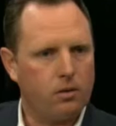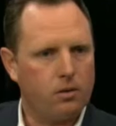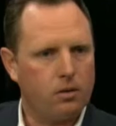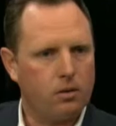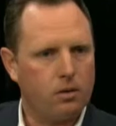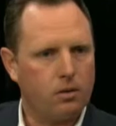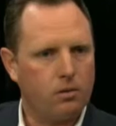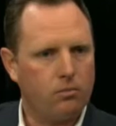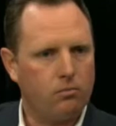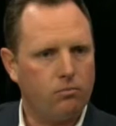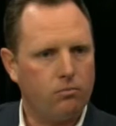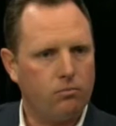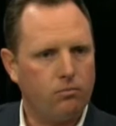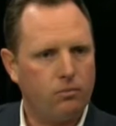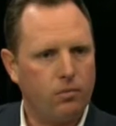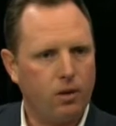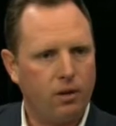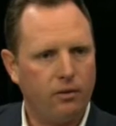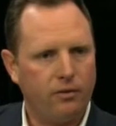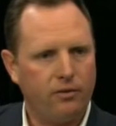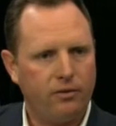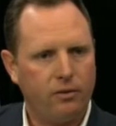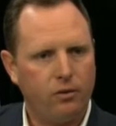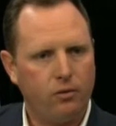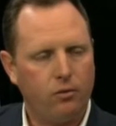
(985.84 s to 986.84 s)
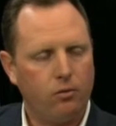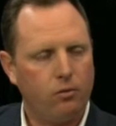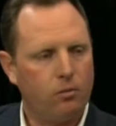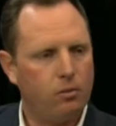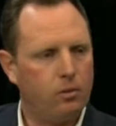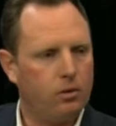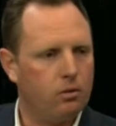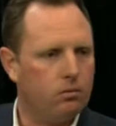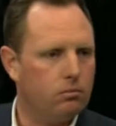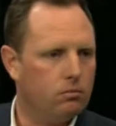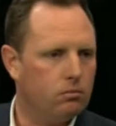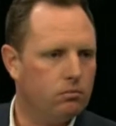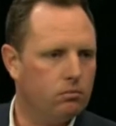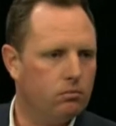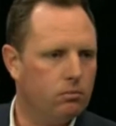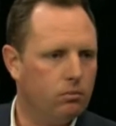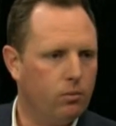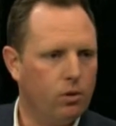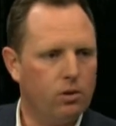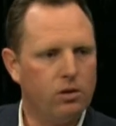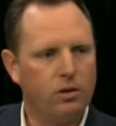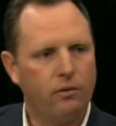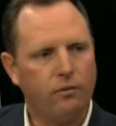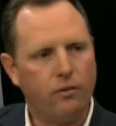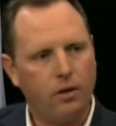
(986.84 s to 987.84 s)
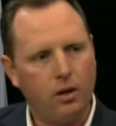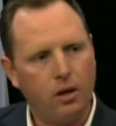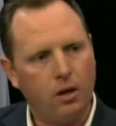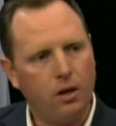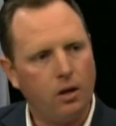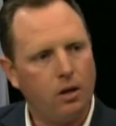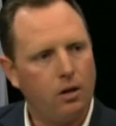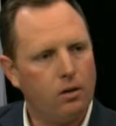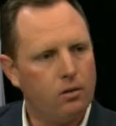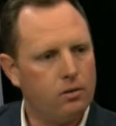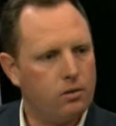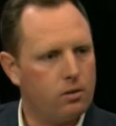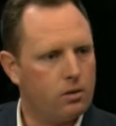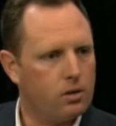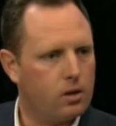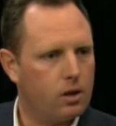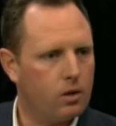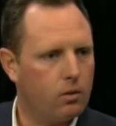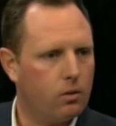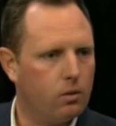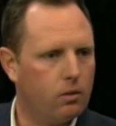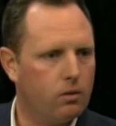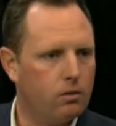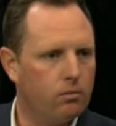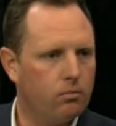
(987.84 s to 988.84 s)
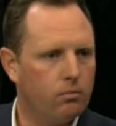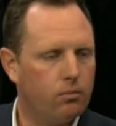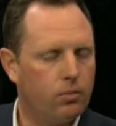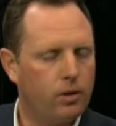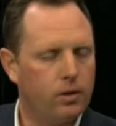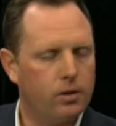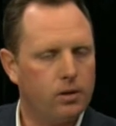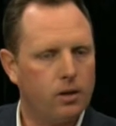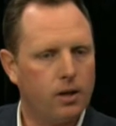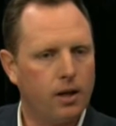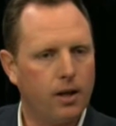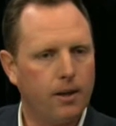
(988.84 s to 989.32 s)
to film and music videos and so on. But